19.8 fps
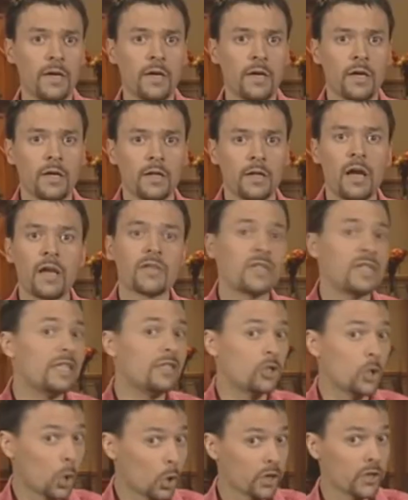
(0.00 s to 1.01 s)
Thus, he
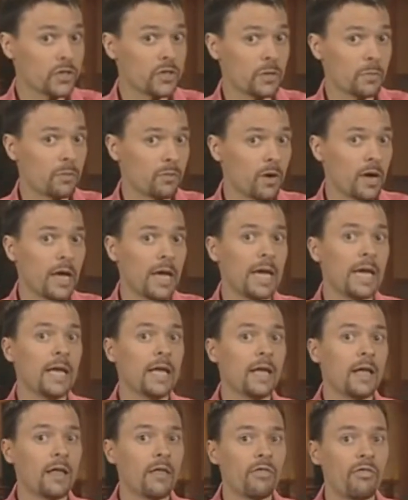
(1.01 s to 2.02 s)
taught us to pray,
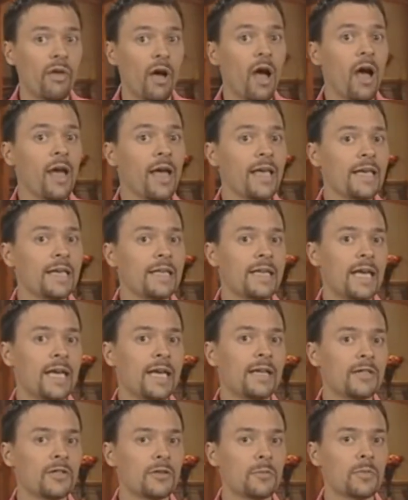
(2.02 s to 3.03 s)
Thy
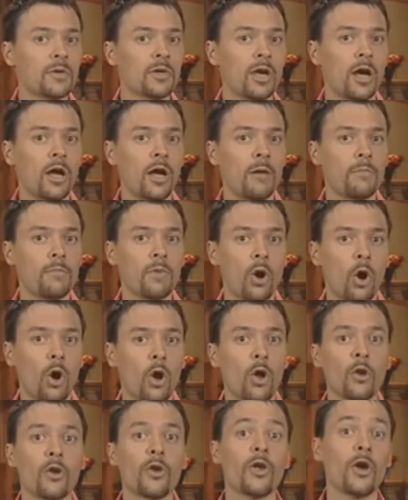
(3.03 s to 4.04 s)
kingdom come
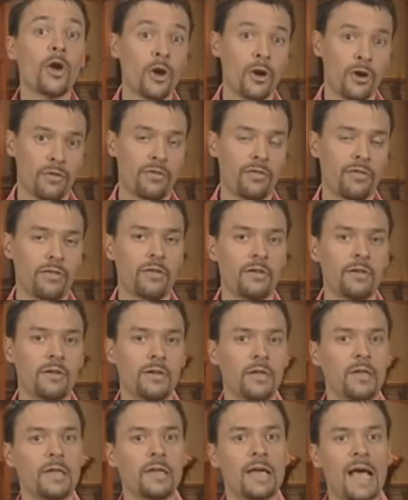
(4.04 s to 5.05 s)
on earth
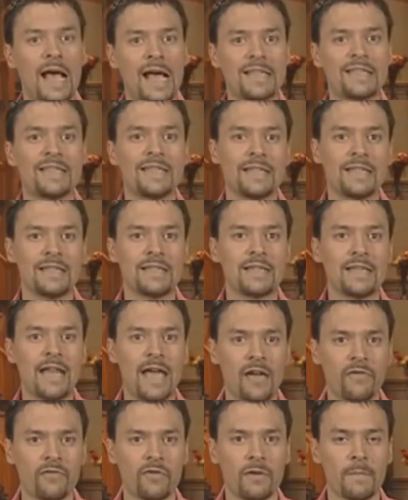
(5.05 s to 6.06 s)
as it is in
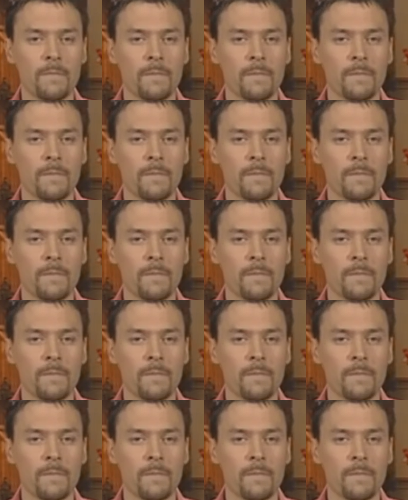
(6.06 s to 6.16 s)
heaven.